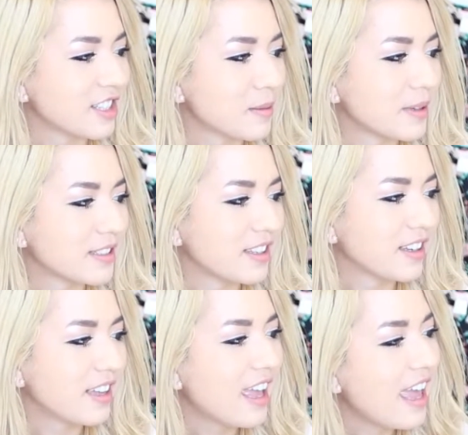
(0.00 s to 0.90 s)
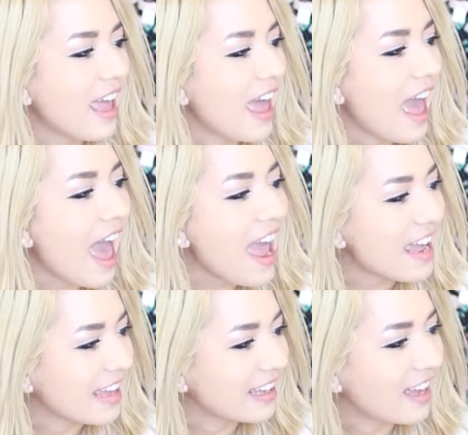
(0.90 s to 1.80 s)
Spy with them, got the wrong color. Hey,
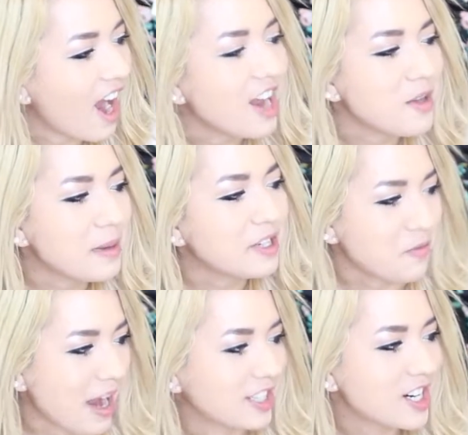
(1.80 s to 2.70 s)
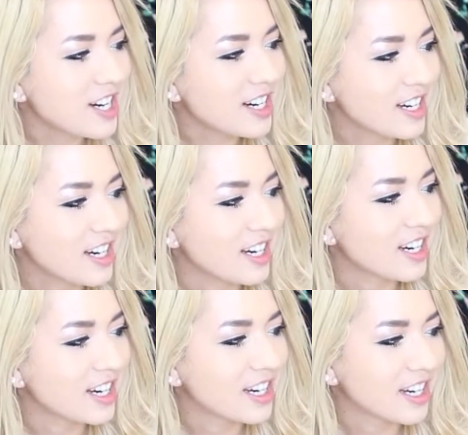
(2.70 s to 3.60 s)
Give it to me. Are you my director?
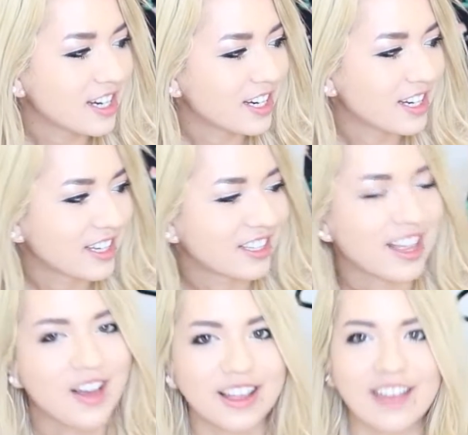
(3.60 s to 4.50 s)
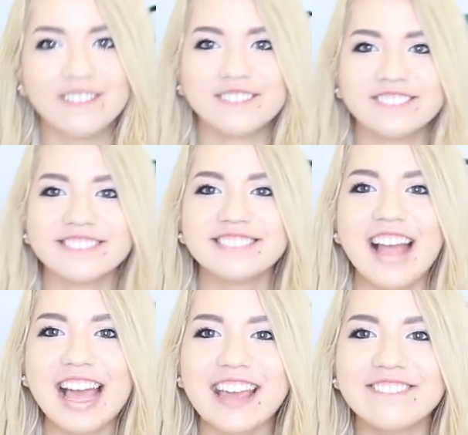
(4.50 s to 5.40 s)
Yes. Okay.
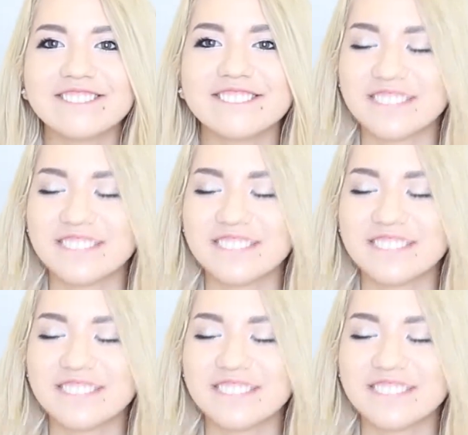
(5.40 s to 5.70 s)
Okay.